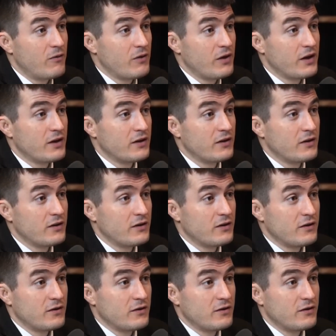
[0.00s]
Like,
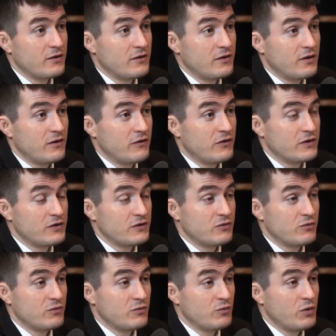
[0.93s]
if
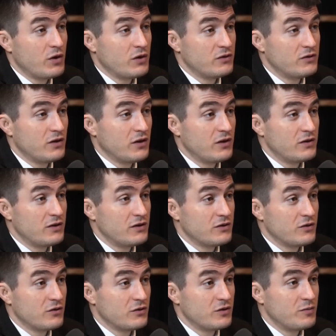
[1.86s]
it's well done,
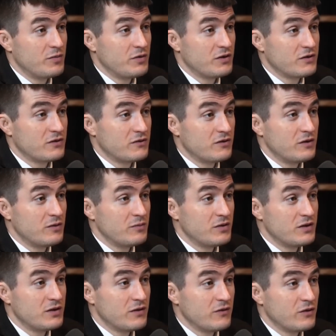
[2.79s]
it's going to be
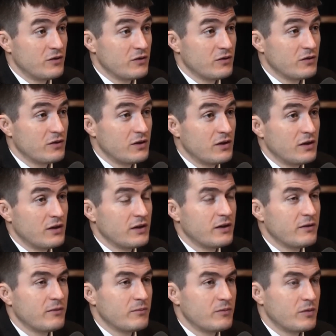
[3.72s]
extremely difficult.
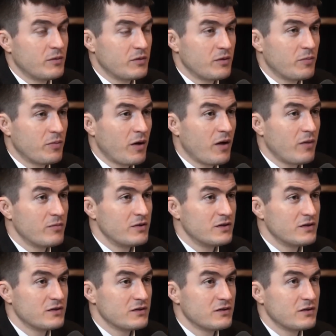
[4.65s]
The problem
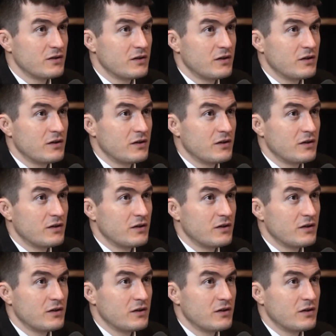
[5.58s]
is,